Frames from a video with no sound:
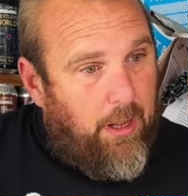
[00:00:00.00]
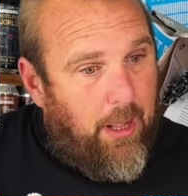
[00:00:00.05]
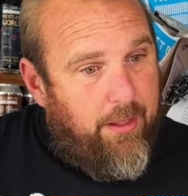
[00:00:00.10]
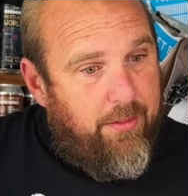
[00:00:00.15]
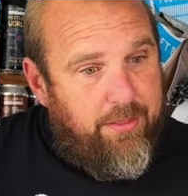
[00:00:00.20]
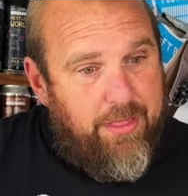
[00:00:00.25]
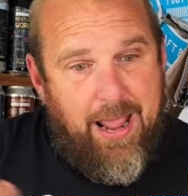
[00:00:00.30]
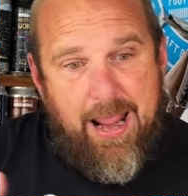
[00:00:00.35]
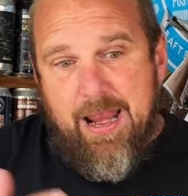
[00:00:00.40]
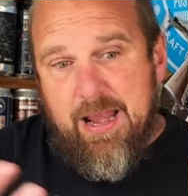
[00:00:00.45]

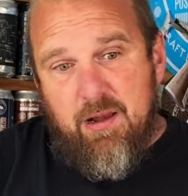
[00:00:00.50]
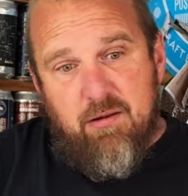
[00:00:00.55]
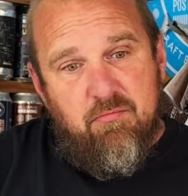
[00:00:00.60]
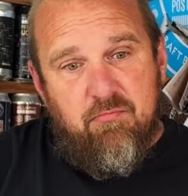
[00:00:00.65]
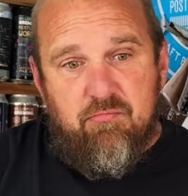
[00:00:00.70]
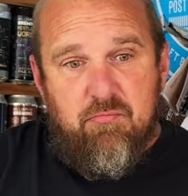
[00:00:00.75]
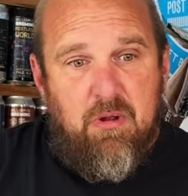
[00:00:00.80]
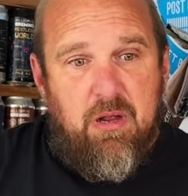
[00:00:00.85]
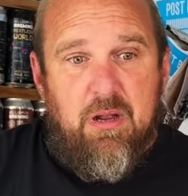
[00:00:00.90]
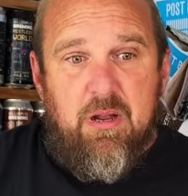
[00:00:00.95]

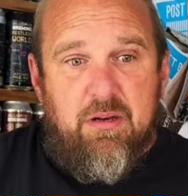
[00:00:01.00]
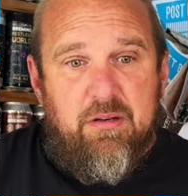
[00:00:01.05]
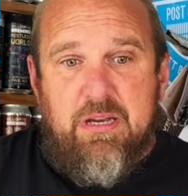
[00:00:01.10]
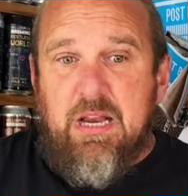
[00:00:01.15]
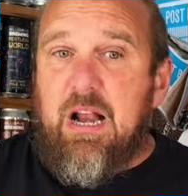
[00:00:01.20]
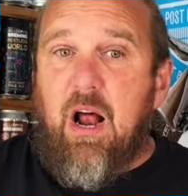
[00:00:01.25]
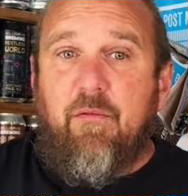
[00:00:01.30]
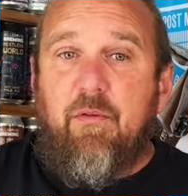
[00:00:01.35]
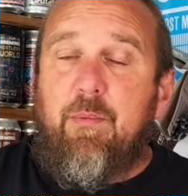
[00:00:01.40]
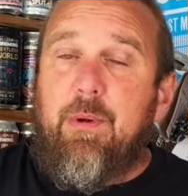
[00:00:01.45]
then
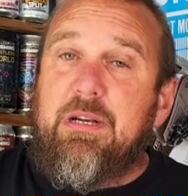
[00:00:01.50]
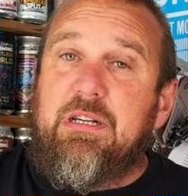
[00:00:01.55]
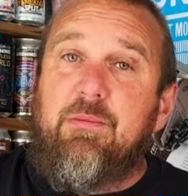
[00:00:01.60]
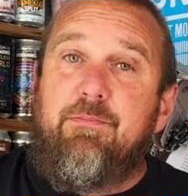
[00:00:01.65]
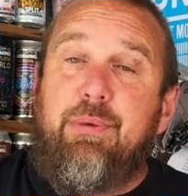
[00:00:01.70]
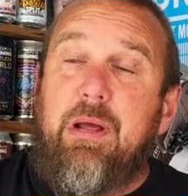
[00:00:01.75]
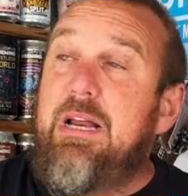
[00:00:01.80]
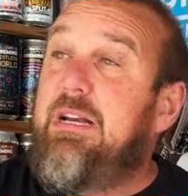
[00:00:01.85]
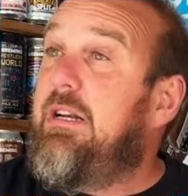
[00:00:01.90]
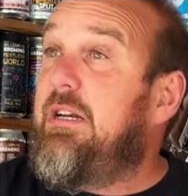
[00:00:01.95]
did other bits and
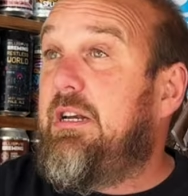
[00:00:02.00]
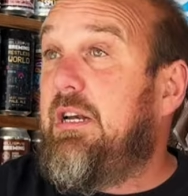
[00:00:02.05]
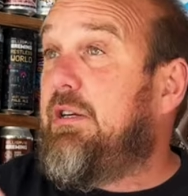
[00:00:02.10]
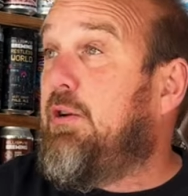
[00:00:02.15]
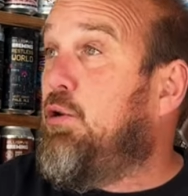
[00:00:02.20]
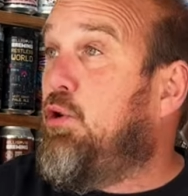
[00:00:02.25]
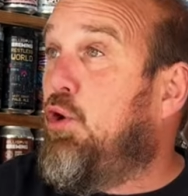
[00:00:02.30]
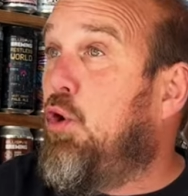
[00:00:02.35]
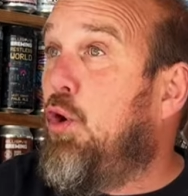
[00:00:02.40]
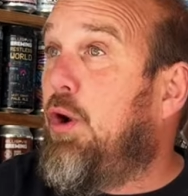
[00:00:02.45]
pieces, did
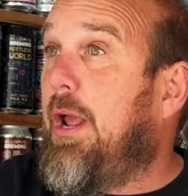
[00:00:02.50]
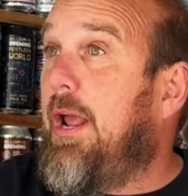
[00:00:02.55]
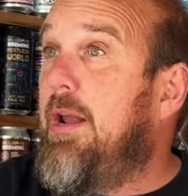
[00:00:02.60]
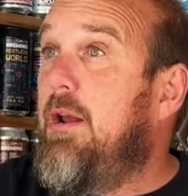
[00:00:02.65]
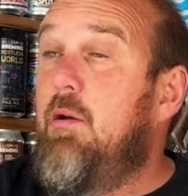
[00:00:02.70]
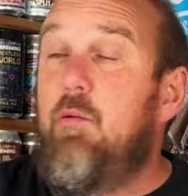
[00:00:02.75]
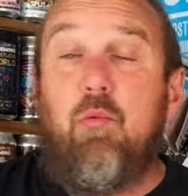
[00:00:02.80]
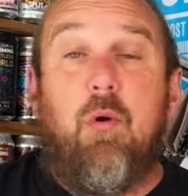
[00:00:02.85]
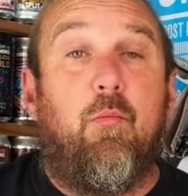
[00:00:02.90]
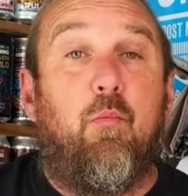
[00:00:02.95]
some
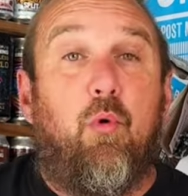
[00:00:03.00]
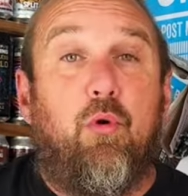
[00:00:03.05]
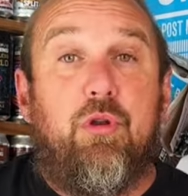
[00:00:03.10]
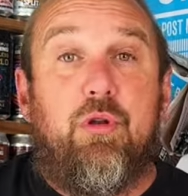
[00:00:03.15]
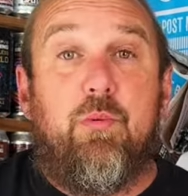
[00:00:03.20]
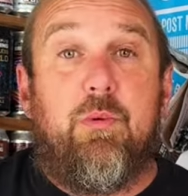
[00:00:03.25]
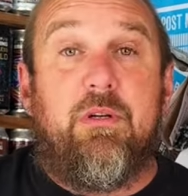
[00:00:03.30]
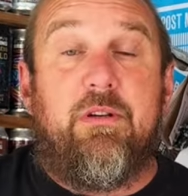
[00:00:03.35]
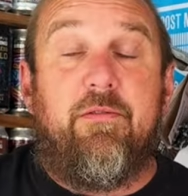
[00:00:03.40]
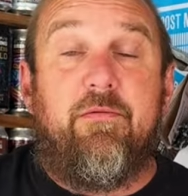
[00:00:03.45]
cooking when
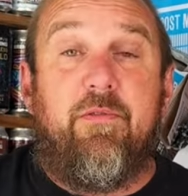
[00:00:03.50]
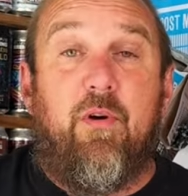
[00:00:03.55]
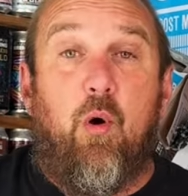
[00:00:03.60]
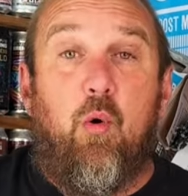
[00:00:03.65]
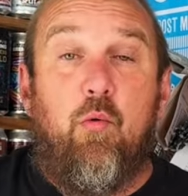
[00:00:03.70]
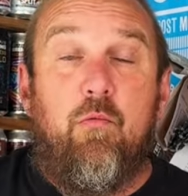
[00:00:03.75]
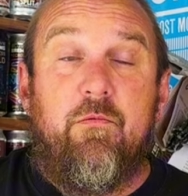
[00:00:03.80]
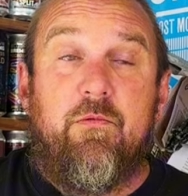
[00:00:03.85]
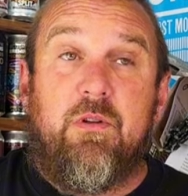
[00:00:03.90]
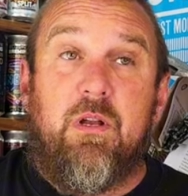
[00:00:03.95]
Wanda was
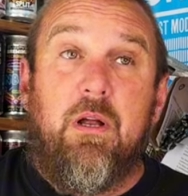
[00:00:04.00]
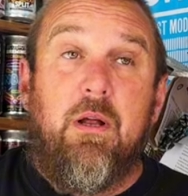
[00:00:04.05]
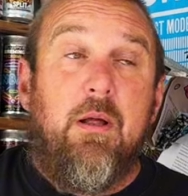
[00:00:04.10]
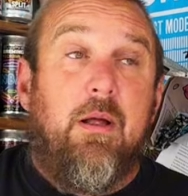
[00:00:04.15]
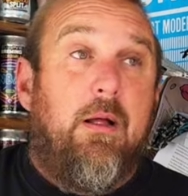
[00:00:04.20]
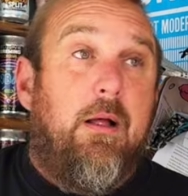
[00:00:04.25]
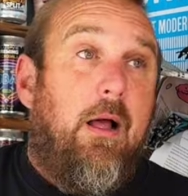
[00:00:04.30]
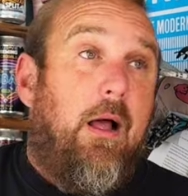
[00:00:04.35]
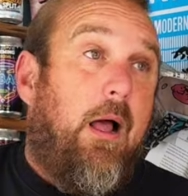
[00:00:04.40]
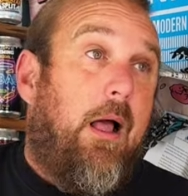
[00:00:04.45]
involved,
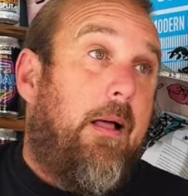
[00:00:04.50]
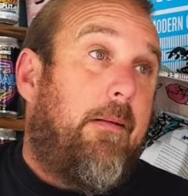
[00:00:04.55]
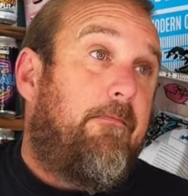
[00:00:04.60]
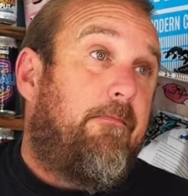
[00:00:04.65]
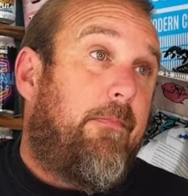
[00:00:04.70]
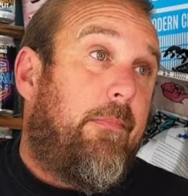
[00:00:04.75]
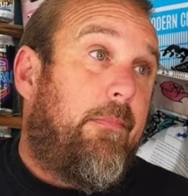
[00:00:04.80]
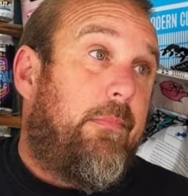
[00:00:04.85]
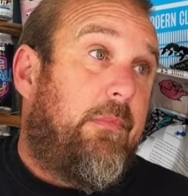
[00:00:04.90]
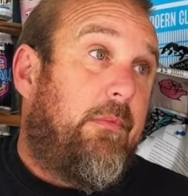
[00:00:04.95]

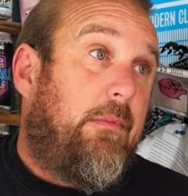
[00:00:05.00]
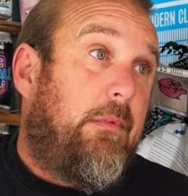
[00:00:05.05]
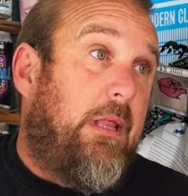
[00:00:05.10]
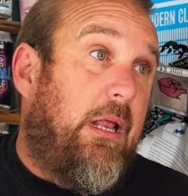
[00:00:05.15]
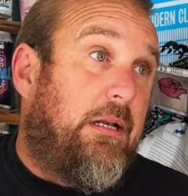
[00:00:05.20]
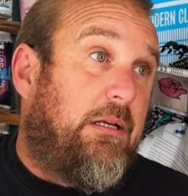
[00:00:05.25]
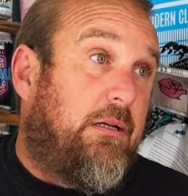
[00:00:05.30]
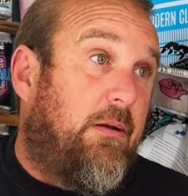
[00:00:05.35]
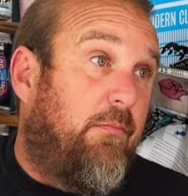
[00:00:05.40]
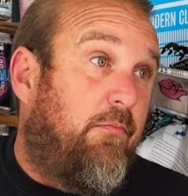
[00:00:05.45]

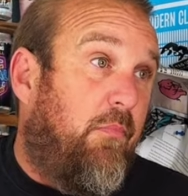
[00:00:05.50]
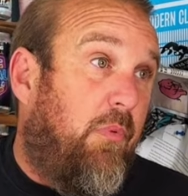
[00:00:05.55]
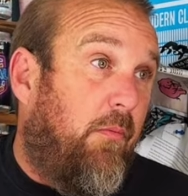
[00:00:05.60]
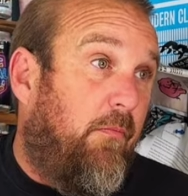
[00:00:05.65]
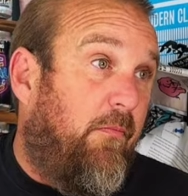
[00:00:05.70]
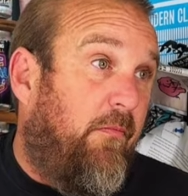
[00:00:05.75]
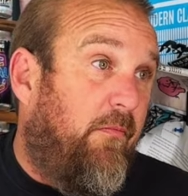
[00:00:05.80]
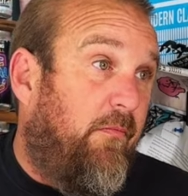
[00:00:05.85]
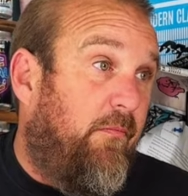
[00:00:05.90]
did some